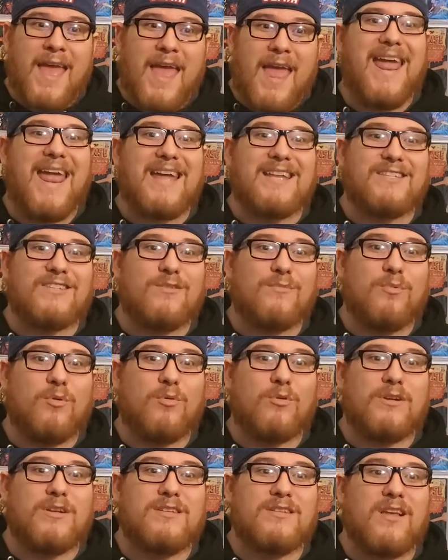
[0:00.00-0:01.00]
And
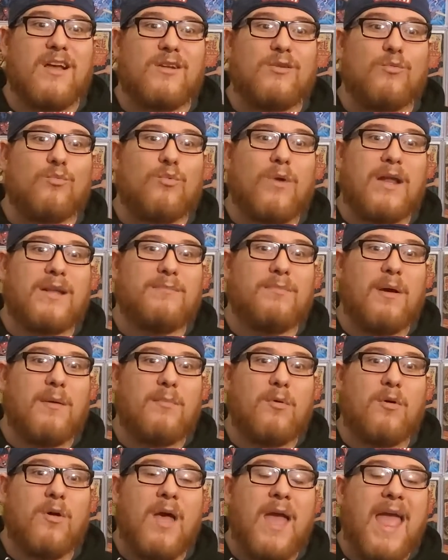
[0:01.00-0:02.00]
support us on
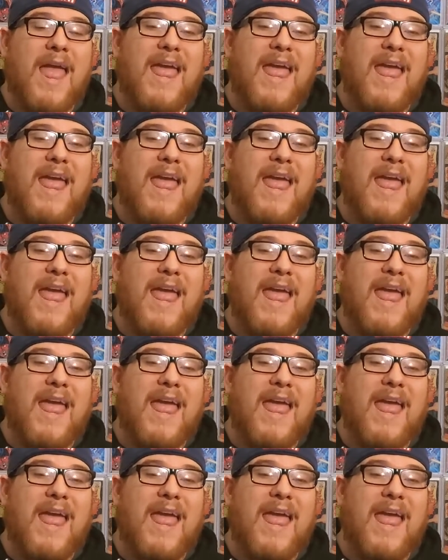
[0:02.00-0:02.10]
Redbubble